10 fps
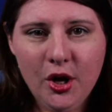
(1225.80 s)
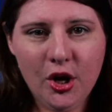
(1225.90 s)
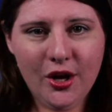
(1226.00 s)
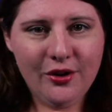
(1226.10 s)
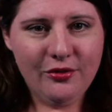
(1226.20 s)

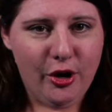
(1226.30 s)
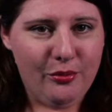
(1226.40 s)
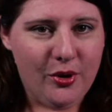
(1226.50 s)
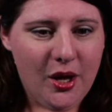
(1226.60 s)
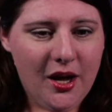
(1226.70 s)
from
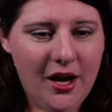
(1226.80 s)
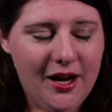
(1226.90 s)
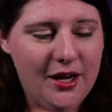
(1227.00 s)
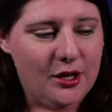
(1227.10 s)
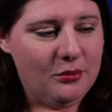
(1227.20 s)

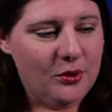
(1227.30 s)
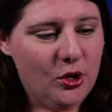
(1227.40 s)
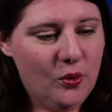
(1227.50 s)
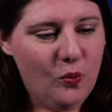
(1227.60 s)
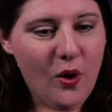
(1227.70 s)

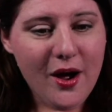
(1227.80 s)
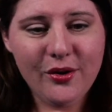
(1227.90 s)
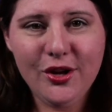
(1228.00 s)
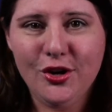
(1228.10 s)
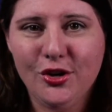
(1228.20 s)

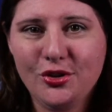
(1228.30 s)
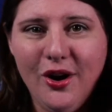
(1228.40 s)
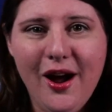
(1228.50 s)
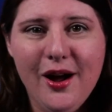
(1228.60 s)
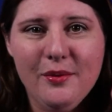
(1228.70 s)
watering your
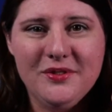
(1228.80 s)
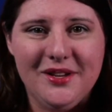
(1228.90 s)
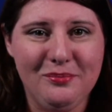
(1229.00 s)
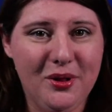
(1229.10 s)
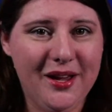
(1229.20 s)
crops and
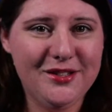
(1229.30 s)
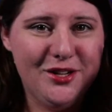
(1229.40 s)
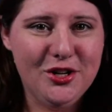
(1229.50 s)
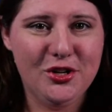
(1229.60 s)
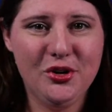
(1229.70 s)
planting
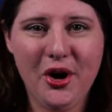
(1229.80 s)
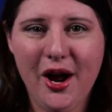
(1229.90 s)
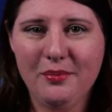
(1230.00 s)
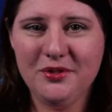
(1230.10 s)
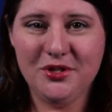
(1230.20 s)
your
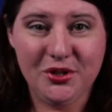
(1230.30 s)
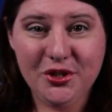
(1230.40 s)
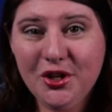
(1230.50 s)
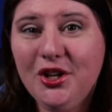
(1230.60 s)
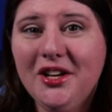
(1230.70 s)
crops to
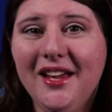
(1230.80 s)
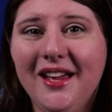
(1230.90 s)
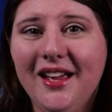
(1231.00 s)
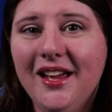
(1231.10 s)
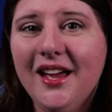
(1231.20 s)

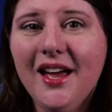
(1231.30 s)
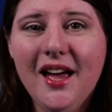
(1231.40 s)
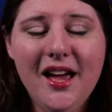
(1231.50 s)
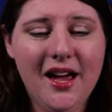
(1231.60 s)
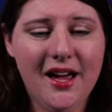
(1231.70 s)
cooking
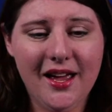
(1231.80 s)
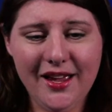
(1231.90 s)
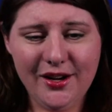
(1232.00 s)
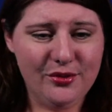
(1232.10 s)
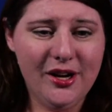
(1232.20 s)
and a
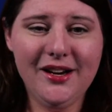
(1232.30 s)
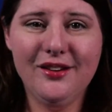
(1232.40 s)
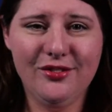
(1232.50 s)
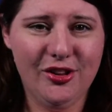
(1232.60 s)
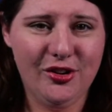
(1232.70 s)
variety of
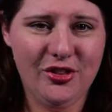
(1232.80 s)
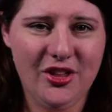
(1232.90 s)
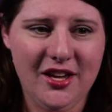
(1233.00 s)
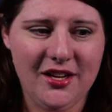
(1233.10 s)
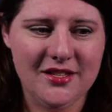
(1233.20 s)
other
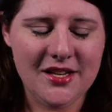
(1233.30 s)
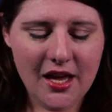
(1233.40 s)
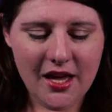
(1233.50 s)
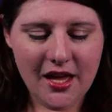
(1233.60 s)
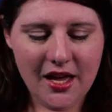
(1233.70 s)
things,
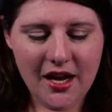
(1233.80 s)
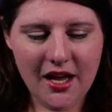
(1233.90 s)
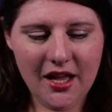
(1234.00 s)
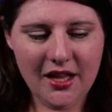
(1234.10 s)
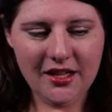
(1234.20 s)

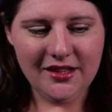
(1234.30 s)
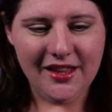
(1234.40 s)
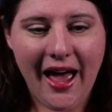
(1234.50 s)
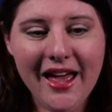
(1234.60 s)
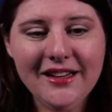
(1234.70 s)

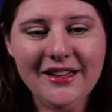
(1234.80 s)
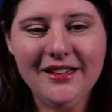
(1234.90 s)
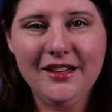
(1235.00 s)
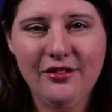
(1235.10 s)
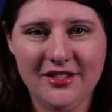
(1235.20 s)
that in and
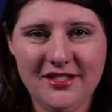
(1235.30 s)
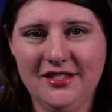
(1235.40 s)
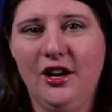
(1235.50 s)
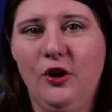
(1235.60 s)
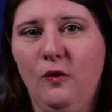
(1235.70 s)
of
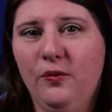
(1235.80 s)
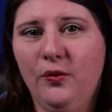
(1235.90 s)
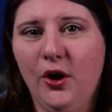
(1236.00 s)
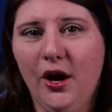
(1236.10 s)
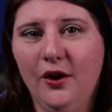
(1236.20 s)
itself,
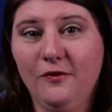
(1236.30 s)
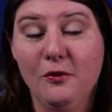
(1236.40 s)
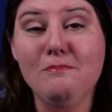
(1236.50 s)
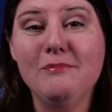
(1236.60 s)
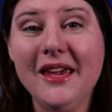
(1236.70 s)
for
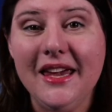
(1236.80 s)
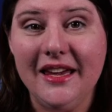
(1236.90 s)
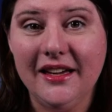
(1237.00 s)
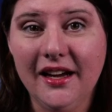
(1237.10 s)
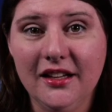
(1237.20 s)
me
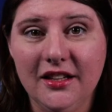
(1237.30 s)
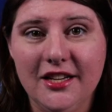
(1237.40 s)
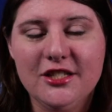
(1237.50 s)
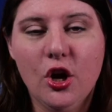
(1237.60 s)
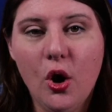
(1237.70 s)
at
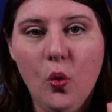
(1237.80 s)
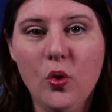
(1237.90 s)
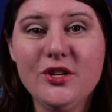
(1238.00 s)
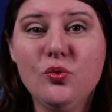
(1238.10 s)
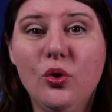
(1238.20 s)
least,
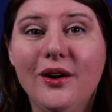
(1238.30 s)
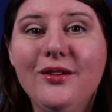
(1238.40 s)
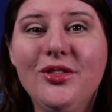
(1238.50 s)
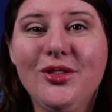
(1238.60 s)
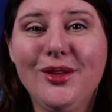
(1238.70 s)
was worth
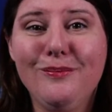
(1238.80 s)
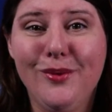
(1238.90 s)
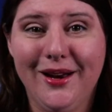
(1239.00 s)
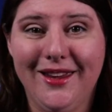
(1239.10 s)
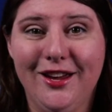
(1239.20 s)
the
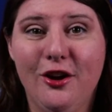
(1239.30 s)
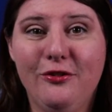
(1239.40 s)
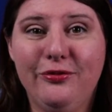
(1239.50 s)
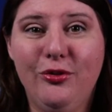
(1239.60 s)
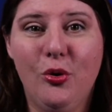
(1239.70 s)
money
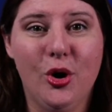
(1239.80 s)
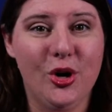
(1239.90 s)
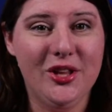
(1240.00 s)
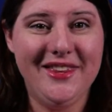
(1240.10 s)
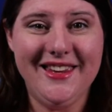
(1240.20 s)
for
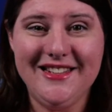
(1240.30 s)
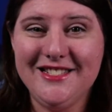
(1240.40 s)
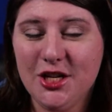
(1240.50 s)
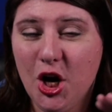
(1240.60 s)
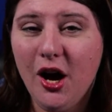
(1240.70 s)
the
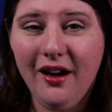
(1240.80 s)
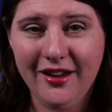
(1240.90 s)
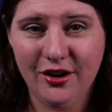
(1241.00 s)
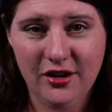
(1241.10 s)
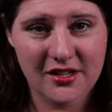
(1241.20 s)

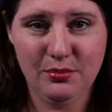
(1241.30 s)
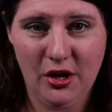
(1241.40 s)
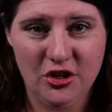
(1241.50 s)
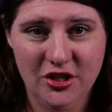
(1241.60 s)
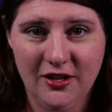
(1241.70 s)
entire
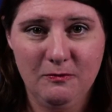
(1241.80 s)
expansion.